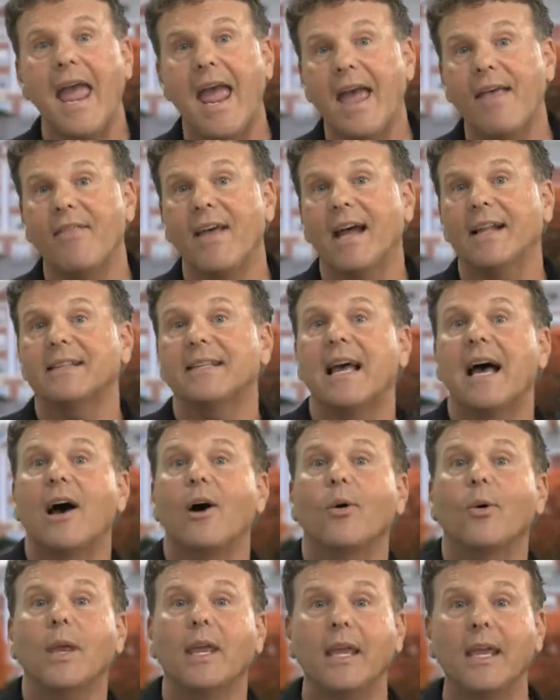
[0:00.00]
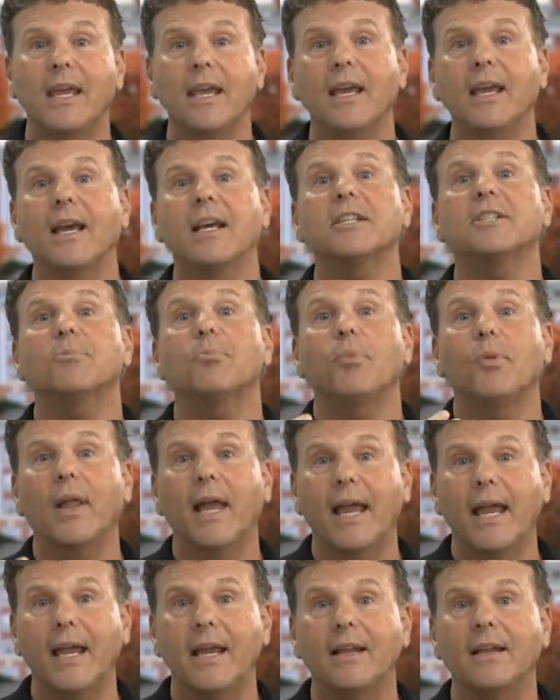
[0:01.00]
And that's how he
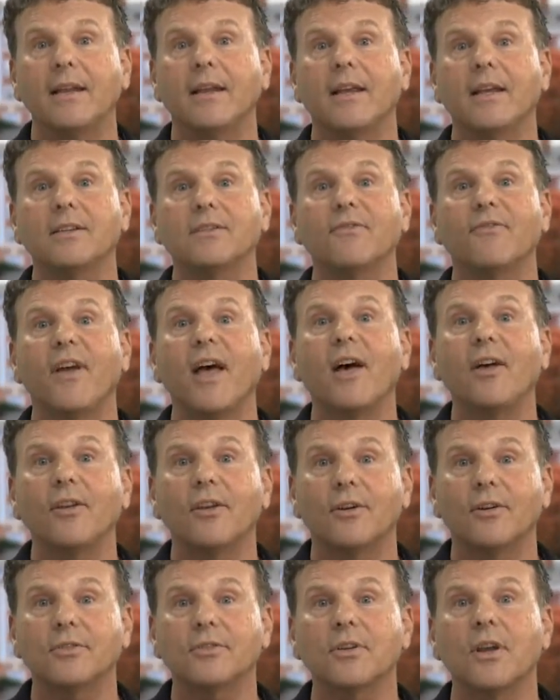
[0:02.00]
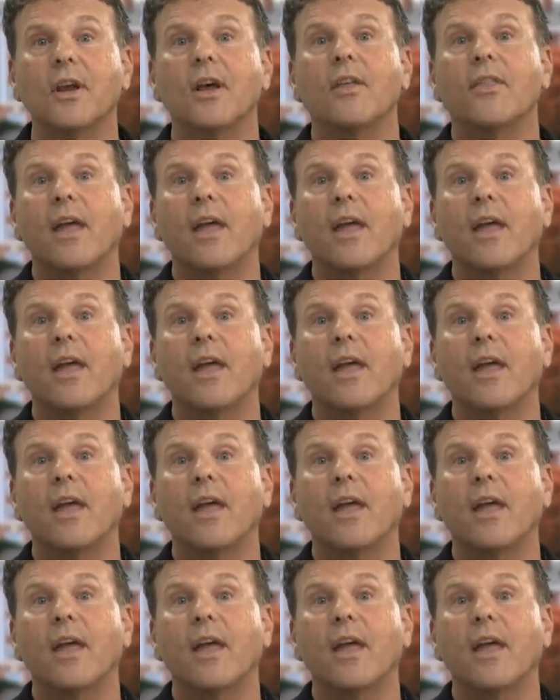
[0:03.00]
explained his failures.